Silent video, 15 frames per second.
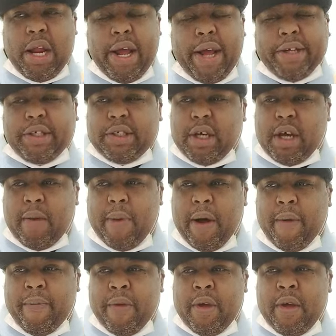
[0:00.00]
of Asians to come
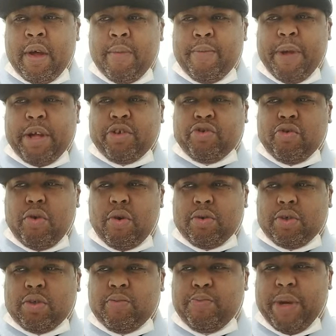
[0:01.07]
out. Big strong,
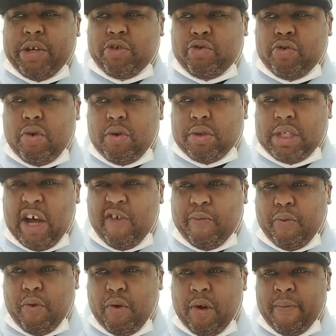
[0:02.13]
big strong
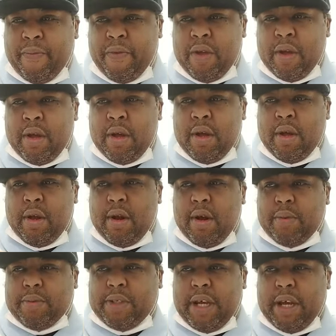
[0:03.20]
southpaw. You know what
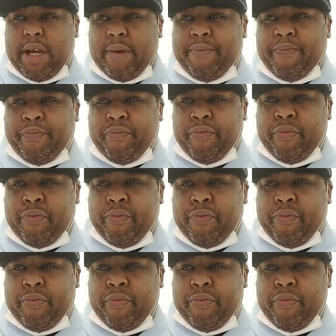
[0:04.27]
I'm saying?